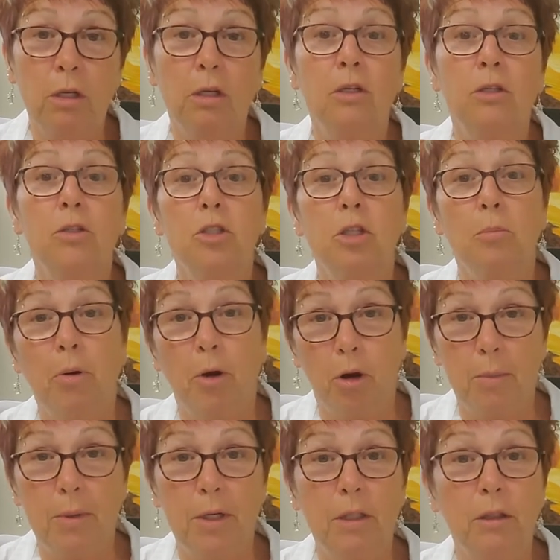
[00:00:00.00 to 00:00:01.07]
to
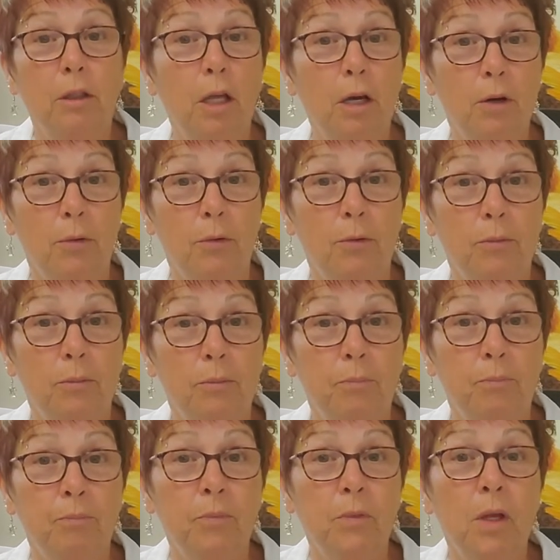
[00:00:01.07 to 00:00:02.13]
permanent loan?
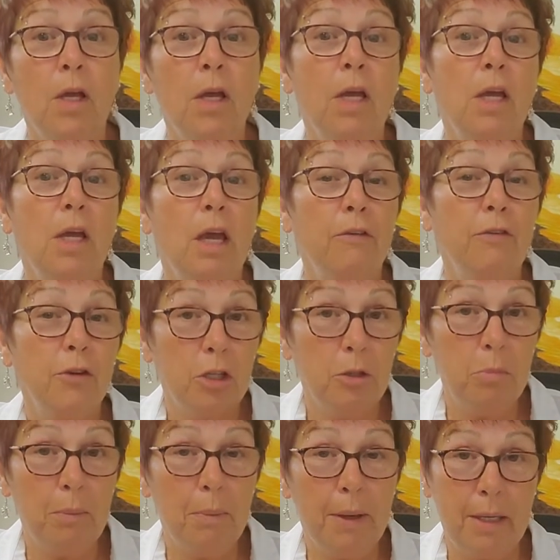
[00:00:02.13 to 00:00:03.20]
If you're going to
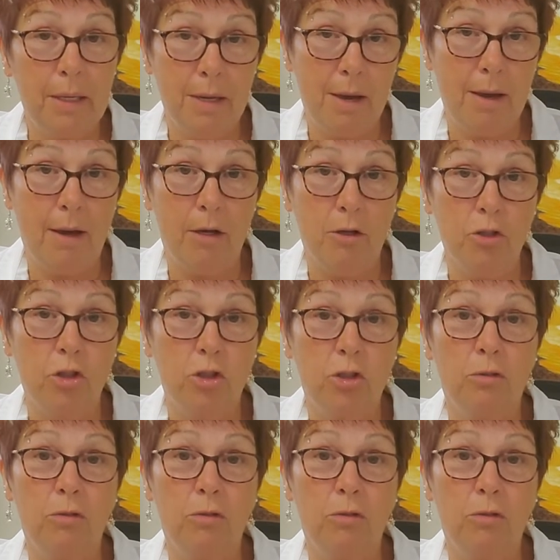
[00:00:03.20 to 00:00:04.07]
be paying cash,